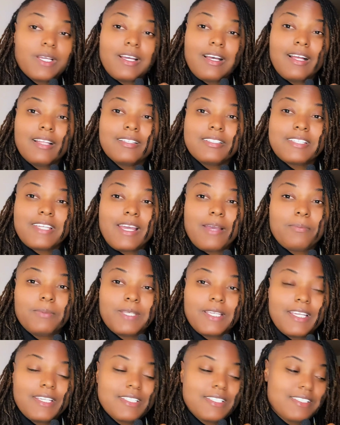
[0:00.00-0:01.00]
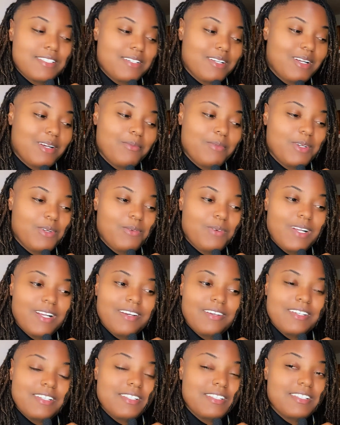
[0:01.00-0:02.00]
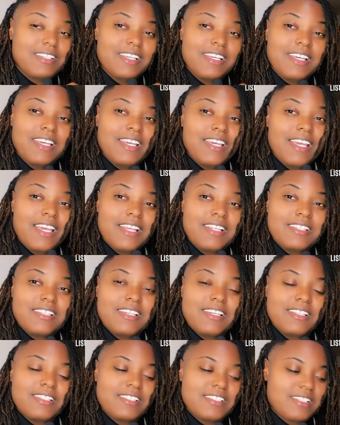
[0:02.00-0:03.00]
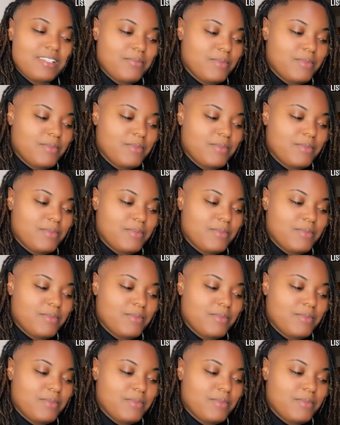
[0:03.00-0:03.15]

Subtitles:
when college applications are coming around, and